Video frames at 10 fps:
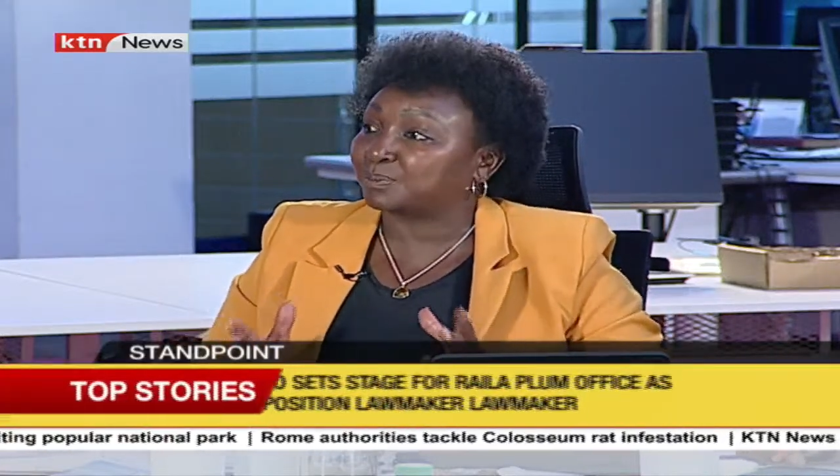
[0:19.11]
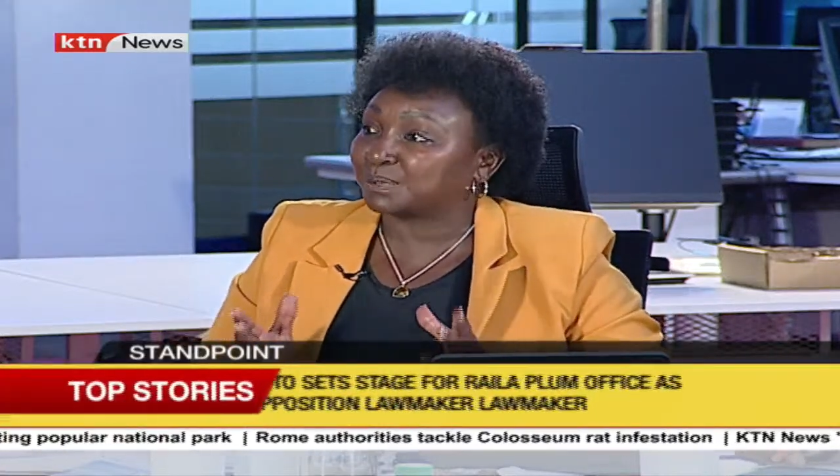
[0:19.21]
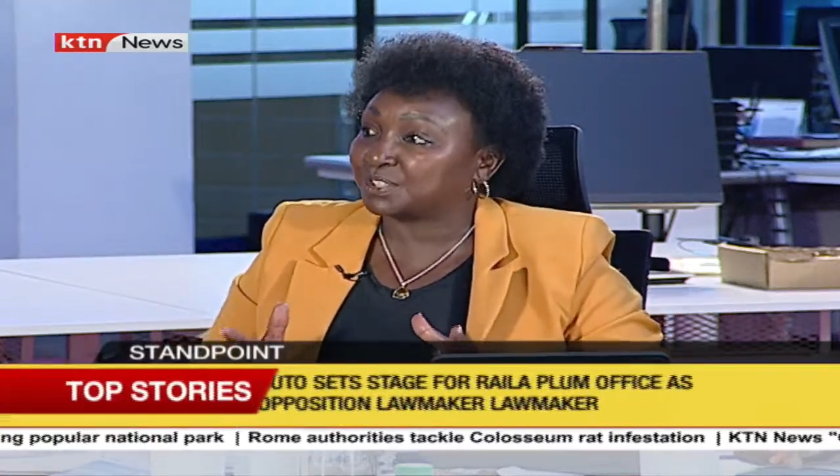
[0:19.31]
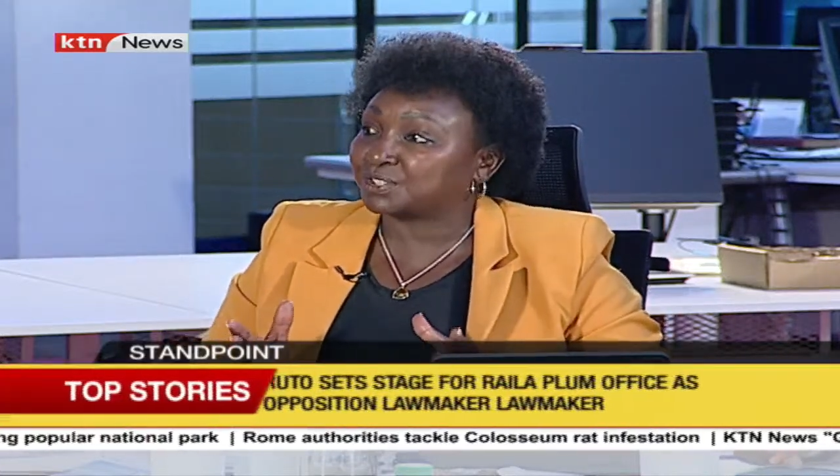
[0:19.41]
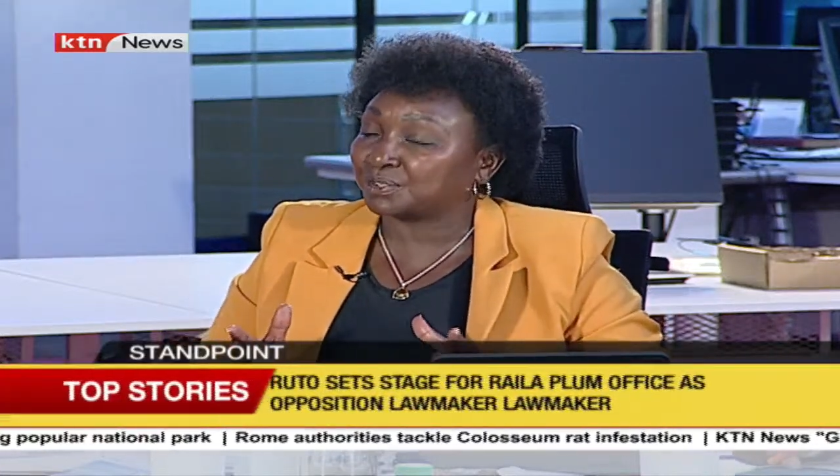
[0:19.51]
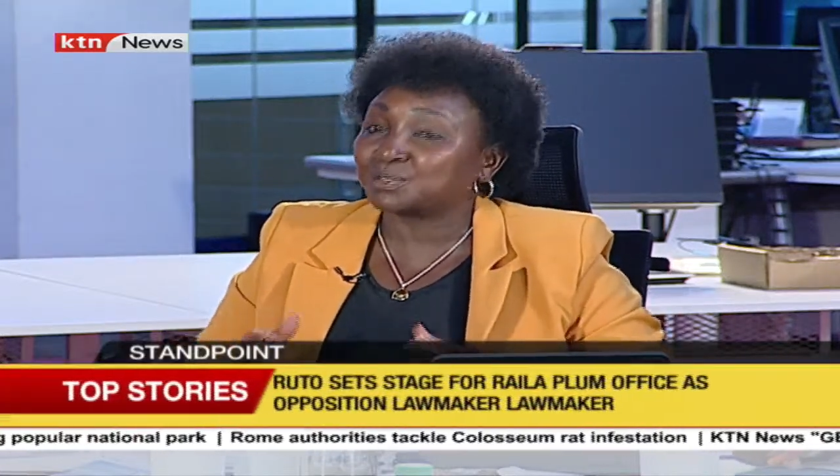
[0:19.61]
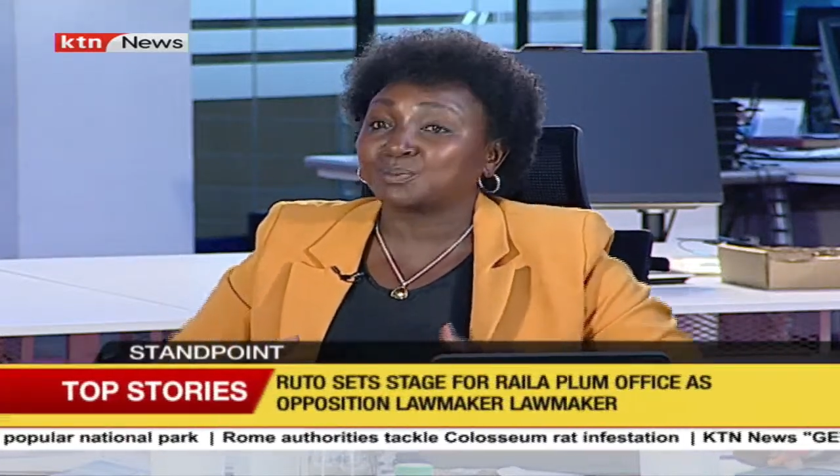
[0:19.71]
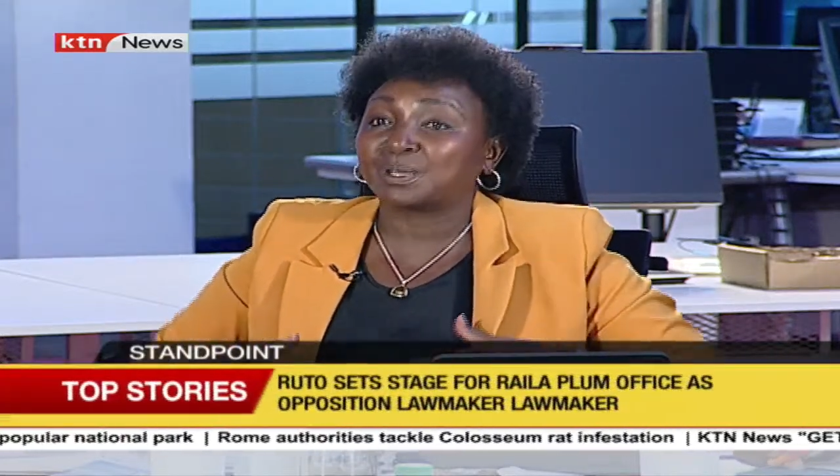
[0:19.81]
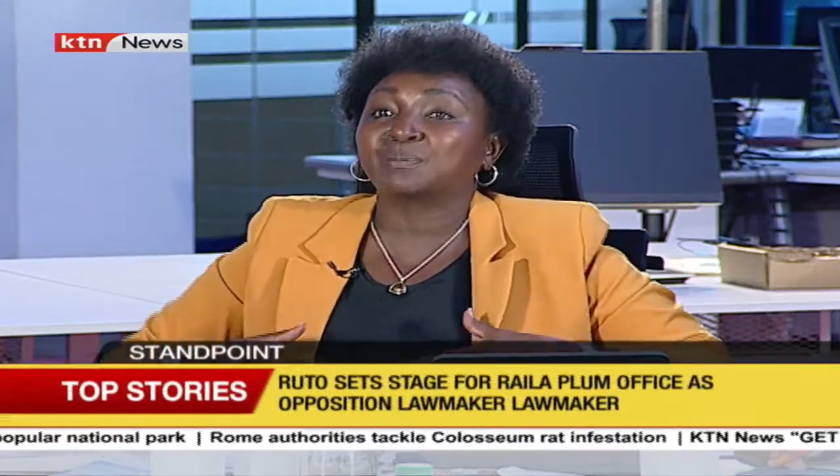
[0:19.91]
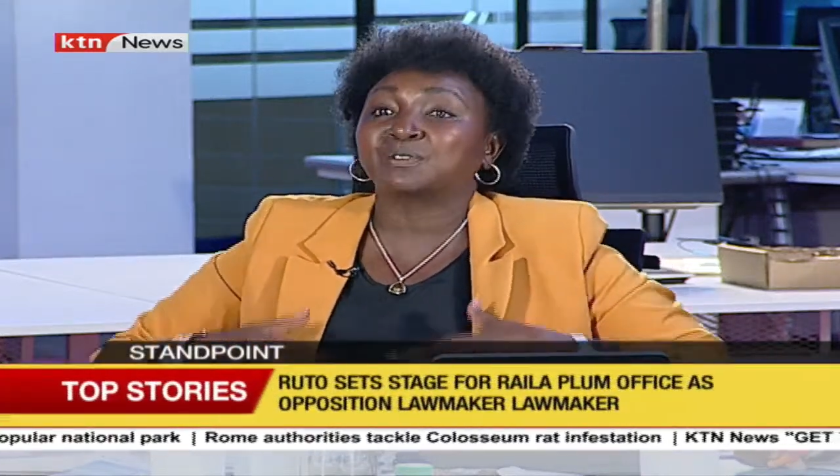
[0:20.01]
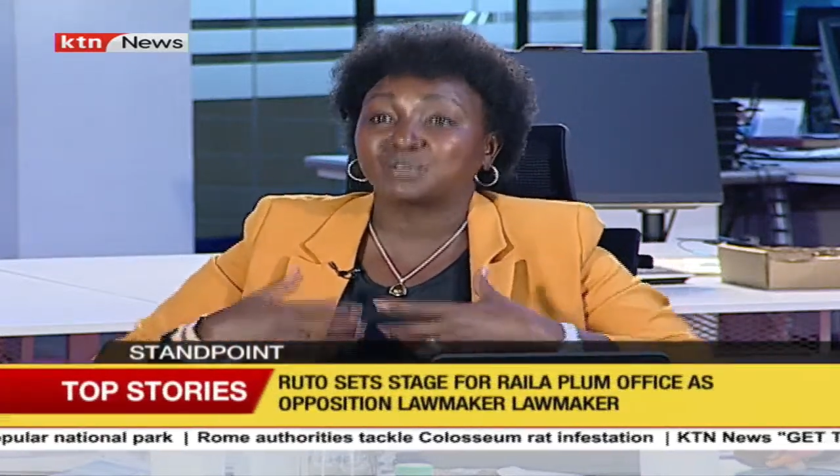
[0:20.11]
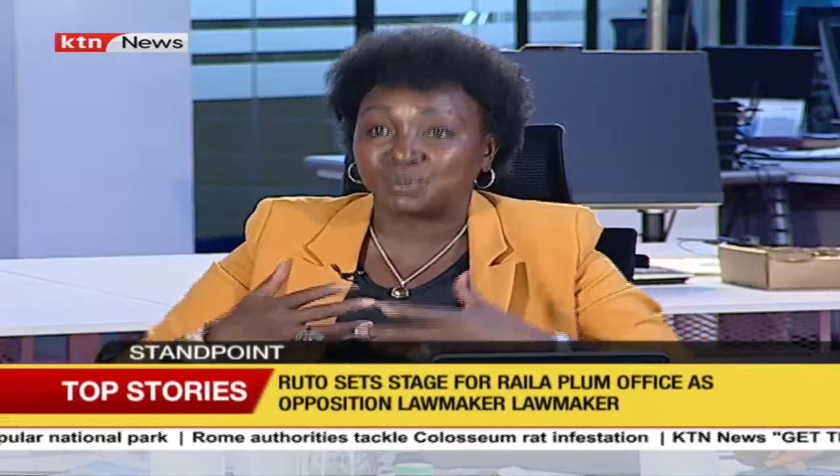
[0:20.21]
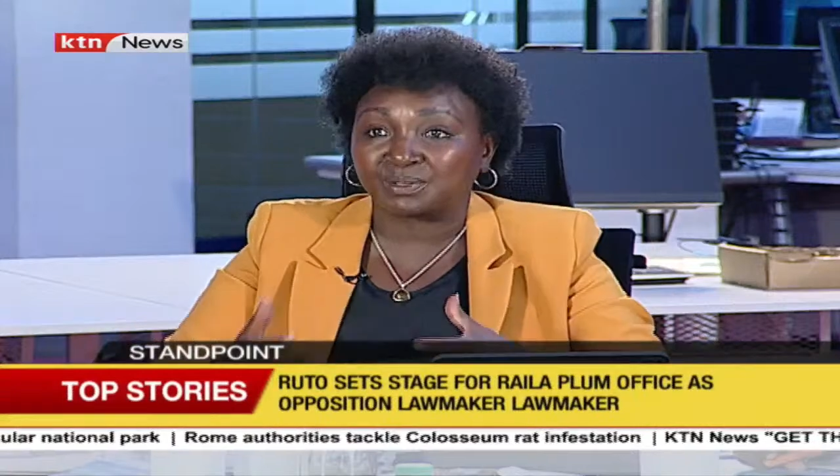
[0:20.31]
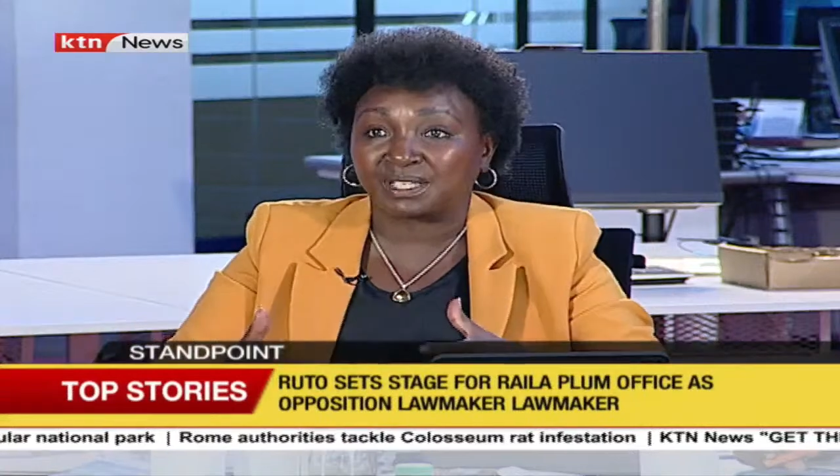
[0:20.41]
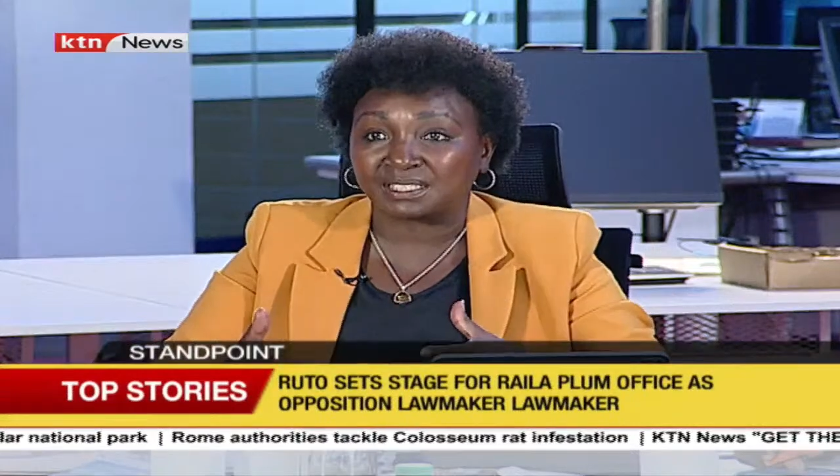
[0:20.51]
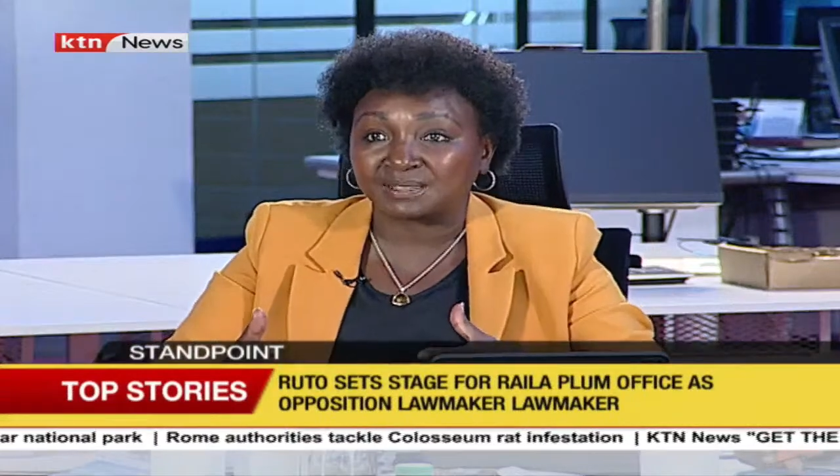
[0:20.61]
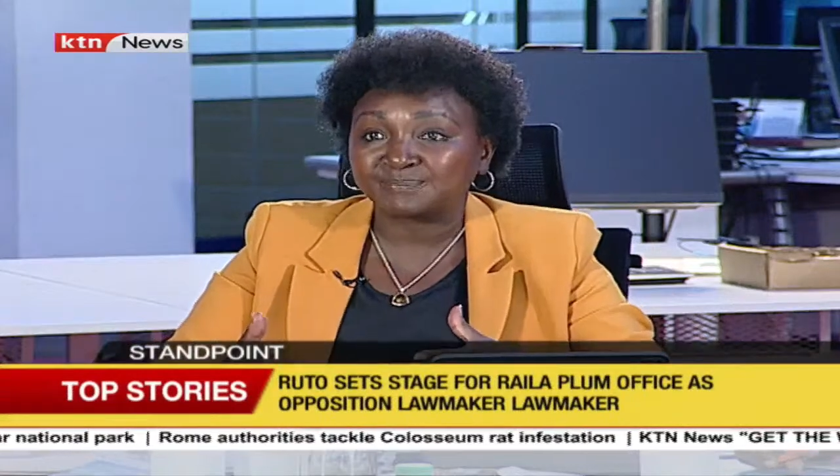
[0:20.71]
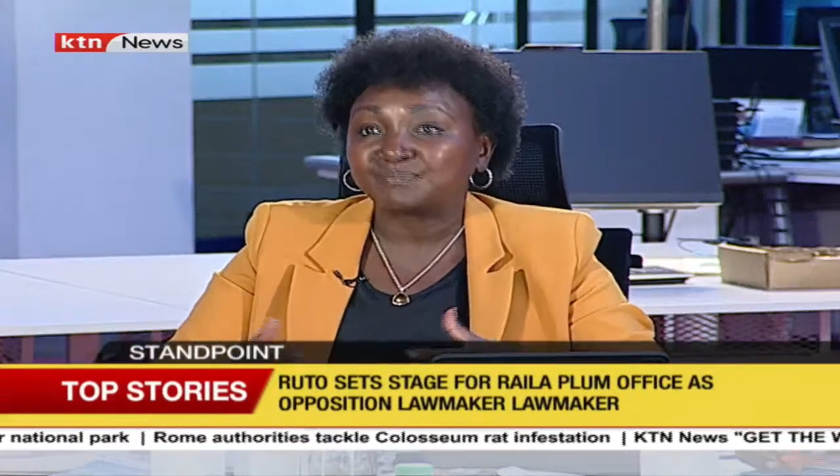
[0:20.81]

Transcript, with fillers: position to be able to do that